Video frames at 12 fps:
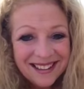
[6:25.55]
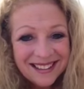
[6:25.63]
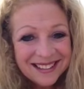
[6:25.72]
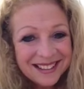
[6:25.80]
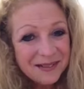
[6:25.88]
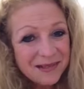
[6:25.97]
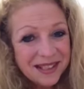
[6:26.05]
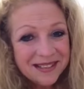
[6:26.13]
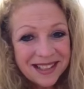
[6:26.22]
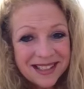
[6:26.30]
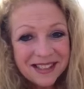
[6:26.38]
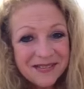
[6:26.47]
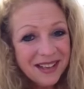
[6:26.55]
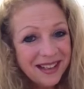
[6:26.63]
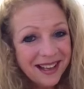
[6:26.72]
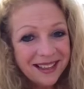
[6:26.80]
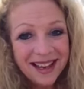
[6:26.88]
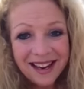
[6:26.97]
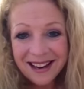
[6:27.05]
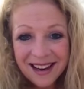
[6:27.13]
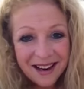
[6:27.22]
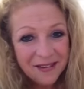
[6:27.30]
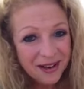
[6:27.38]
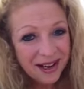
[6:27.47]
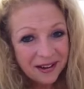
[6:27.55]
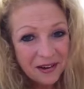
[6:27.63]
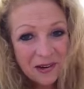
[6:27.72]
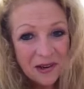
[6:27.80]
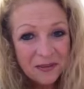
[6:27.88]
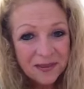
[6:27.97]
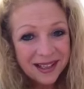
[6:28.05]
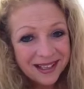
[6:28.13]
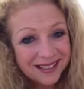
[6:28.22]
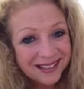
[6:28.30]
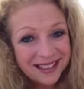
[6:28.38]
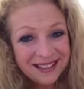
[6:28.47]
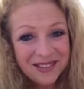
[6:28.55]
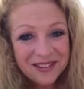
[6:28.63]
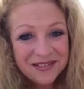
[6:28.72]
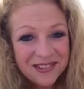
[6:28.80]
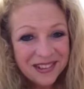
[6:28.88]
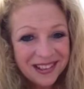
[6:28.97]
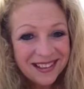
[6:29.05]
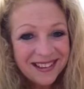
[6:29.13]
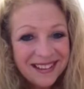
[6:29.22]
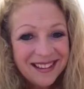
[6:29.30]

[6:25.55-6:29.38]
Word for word: Because sometimes I just feel like laying down when I go home, like I said before.